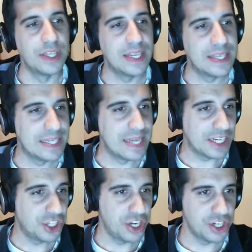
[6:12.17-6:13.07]
this
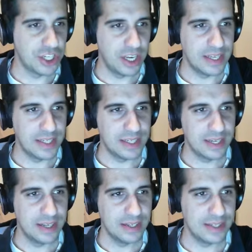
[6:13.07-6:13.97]
next change is
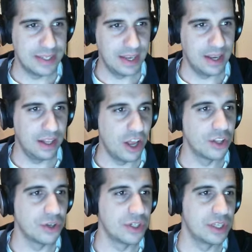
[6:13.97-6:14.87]
along
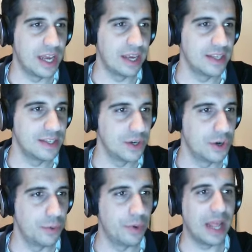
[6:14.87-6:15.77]
those lines.
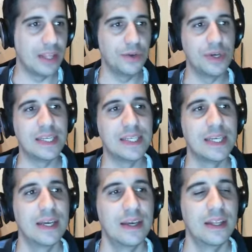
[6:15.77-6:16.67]
So what I do is,
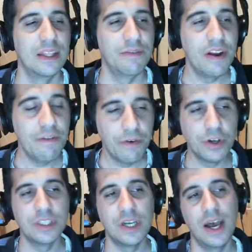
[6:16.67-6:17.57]
the very
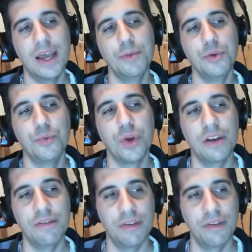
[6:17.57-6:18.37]
first time you run